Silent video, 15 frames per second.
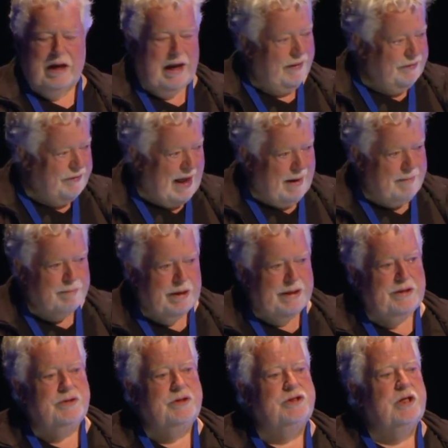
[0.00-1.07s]
And that
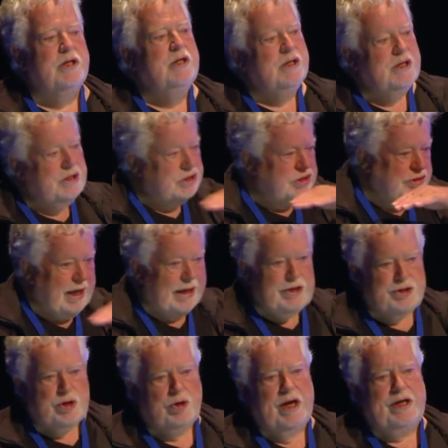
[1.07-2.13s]
means
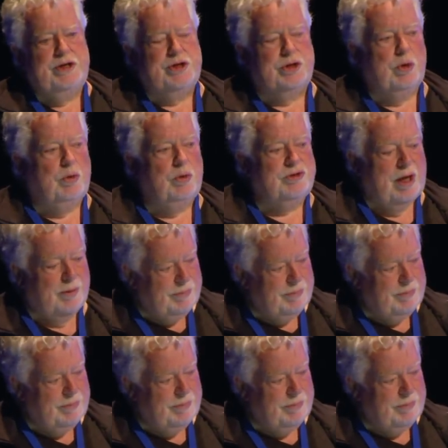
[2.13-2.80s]
stage and age schools.